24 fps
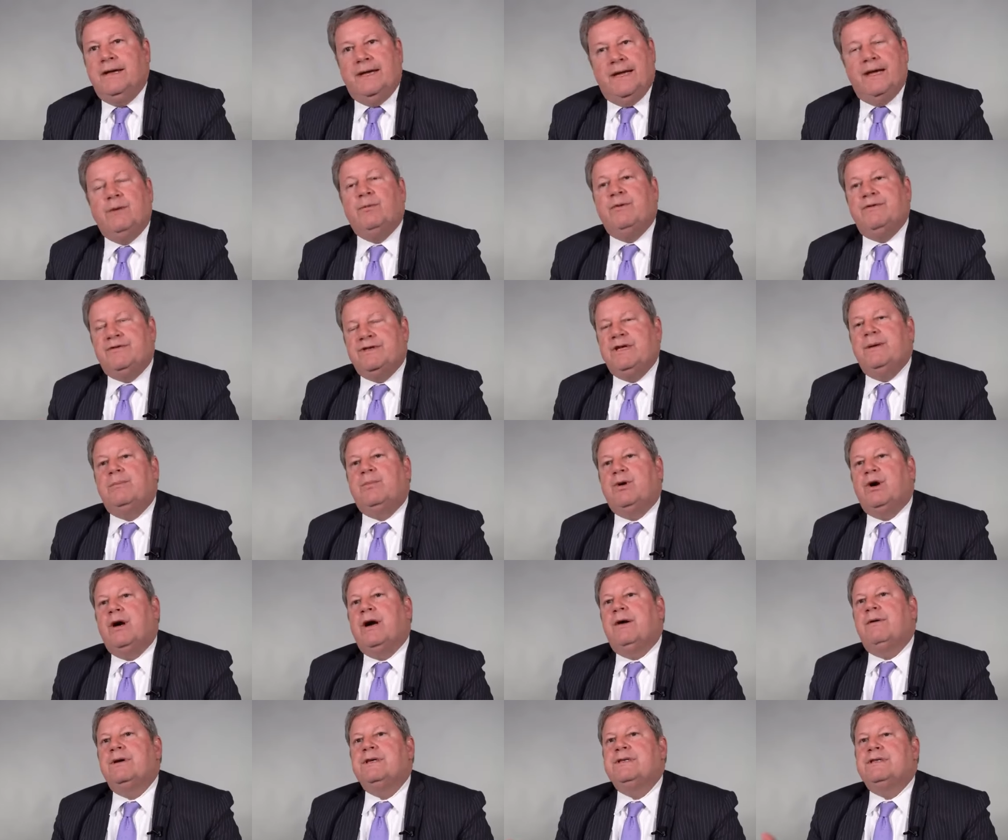And we've seen
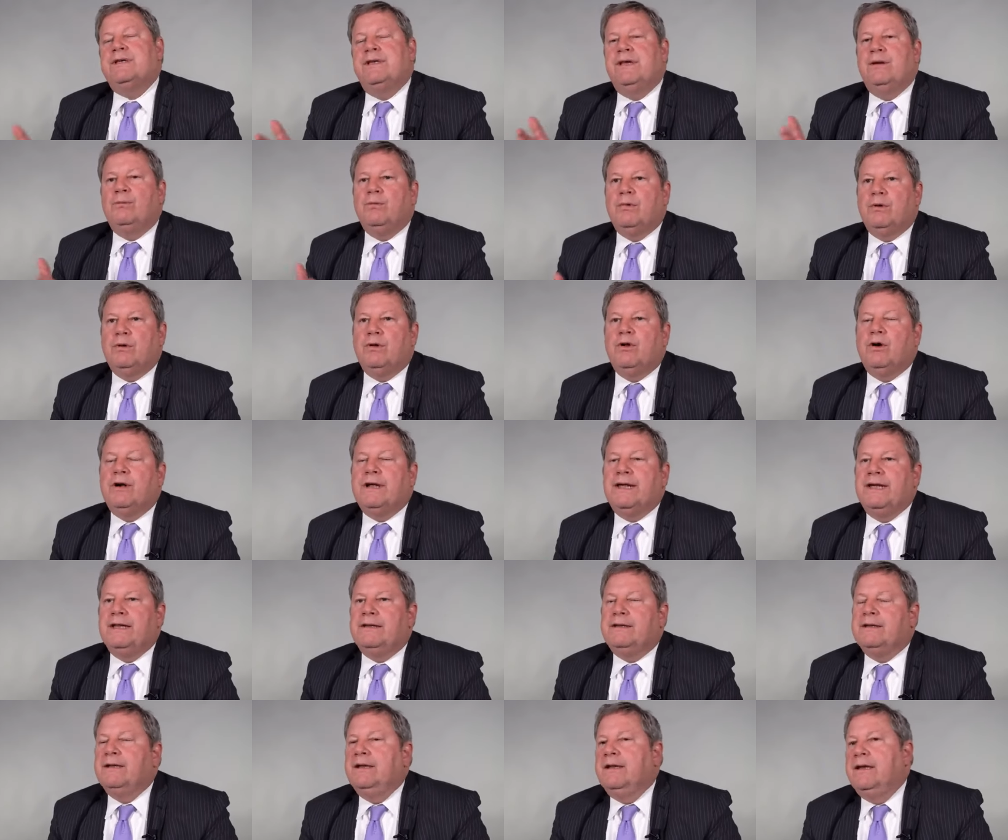progress, and then we'll look
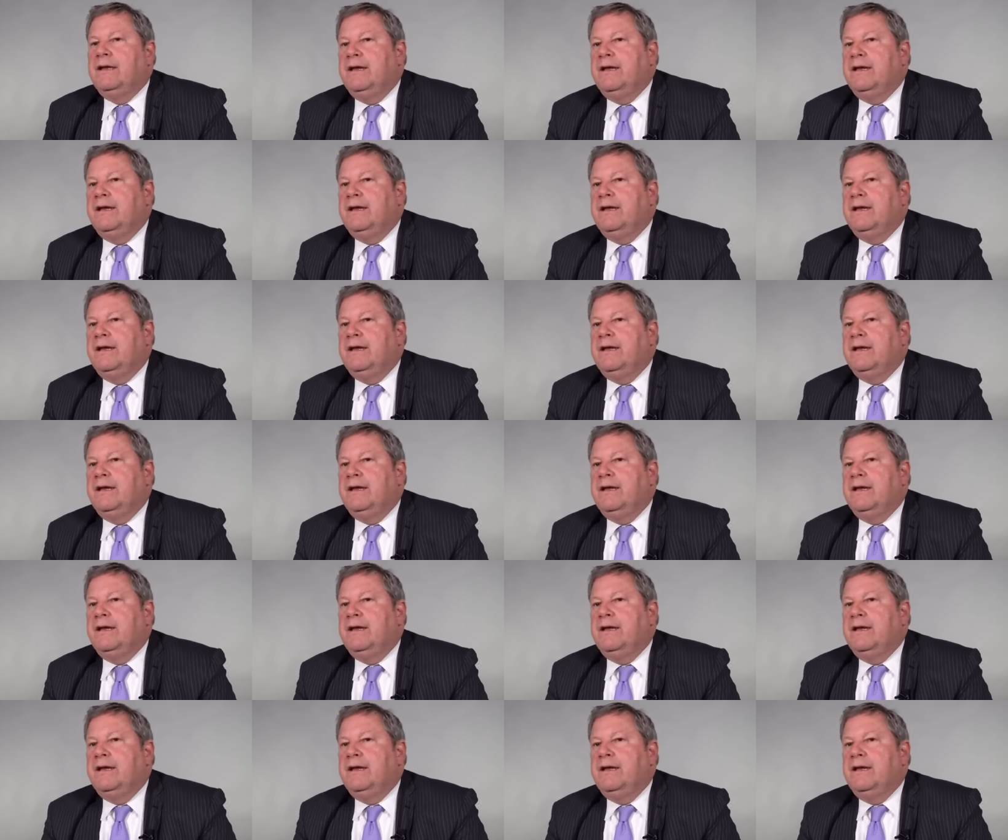at